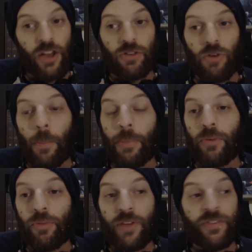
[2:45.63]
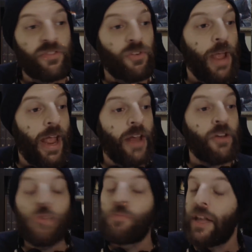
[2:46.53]
You open with Weavis from
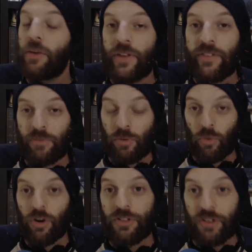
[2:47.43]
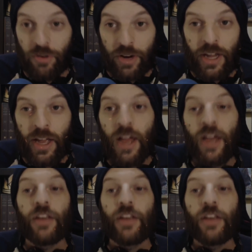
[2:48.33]
hand, you play Weavis with Royal Decree.